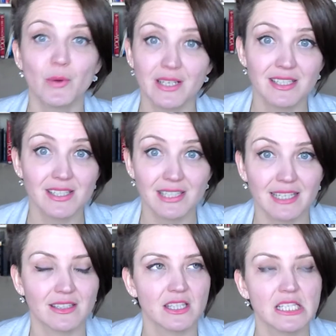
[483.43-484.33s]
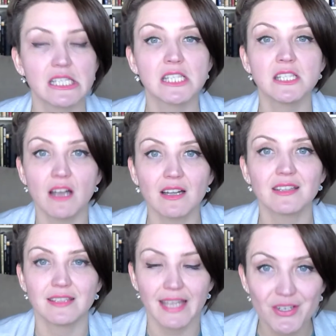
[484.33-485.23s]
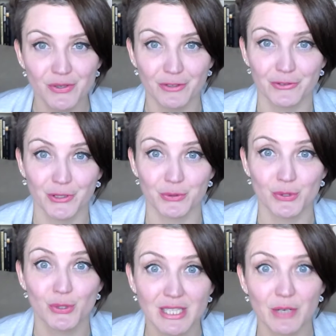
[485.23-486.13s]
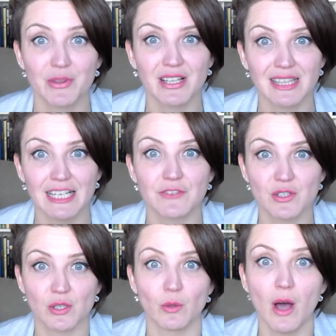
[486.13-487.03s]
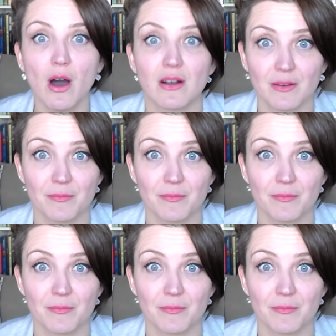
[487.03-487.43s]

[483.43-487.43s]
understand that this is not natural for you to stick with a client for so long.